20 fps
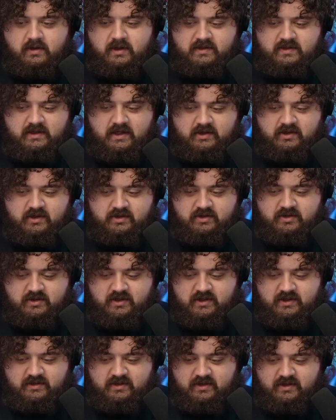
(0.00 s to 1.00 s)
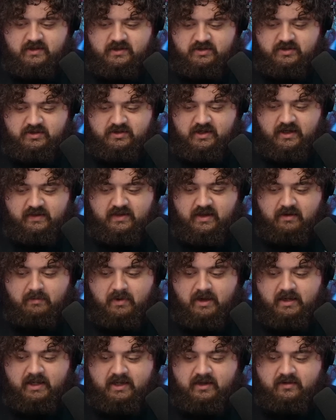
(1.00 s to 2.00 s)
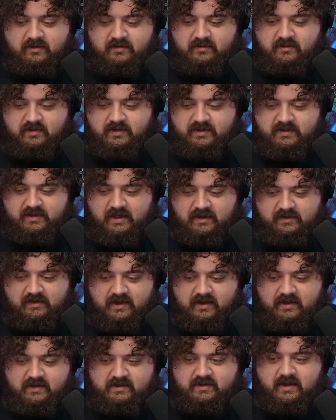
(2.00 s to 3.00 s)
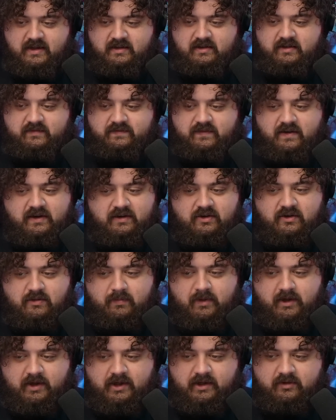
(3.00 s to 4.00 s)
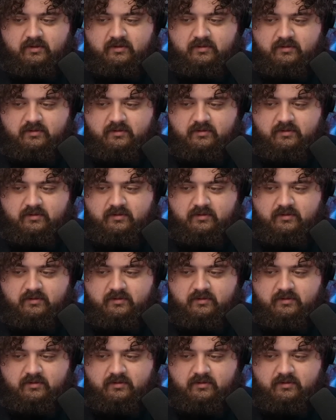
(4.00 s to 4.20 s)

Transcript: He's just got that money. He's got that fuck you money.